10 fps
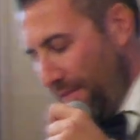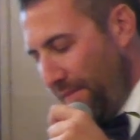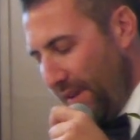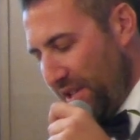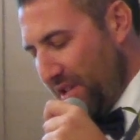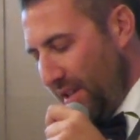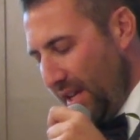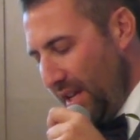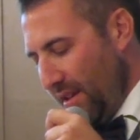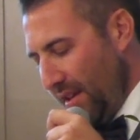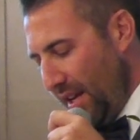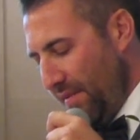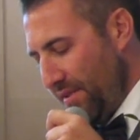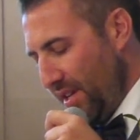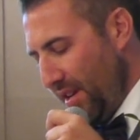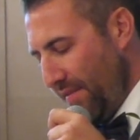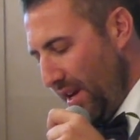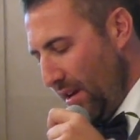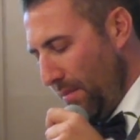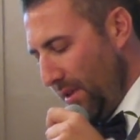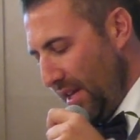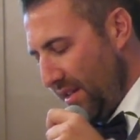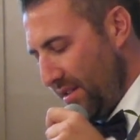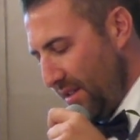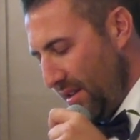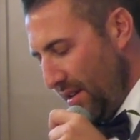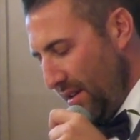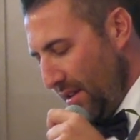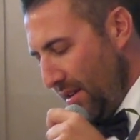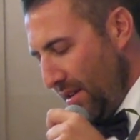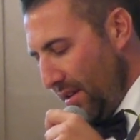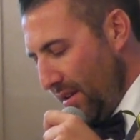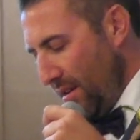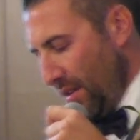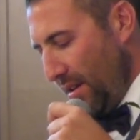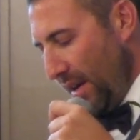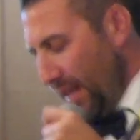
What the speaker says: officially leaves the available list. And